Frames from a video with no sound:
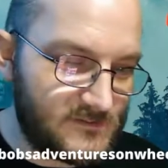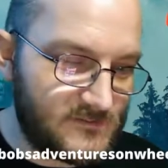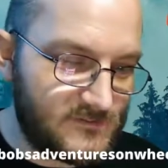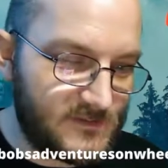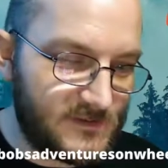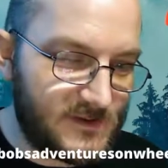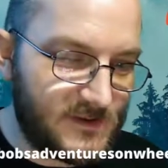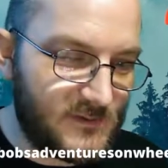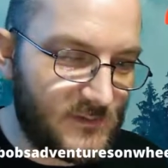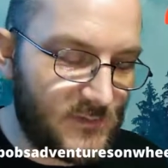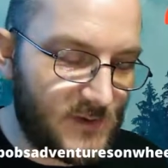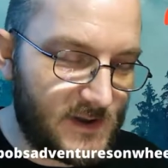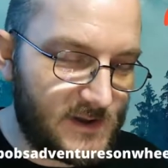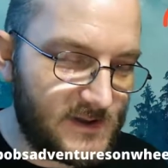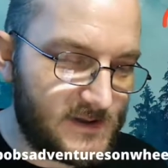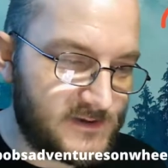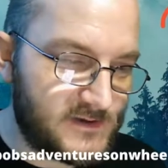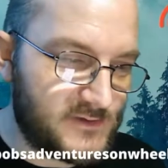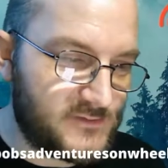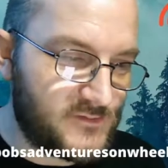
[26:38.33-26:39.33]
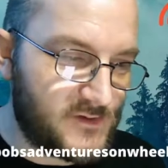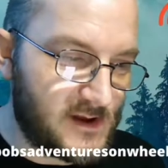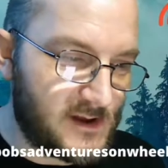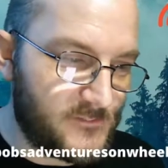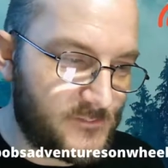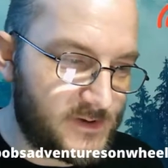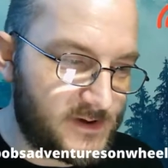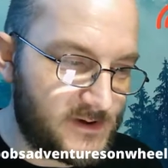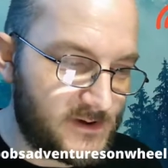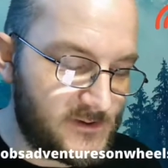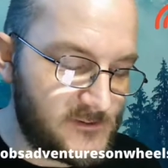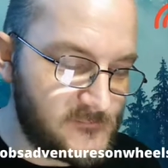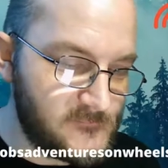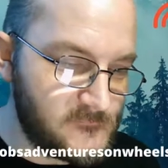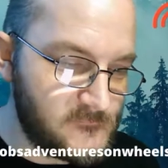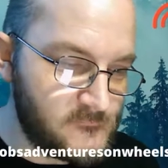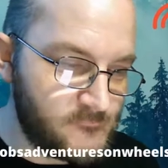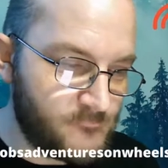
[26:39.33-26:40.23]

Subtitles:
link ready to drop here.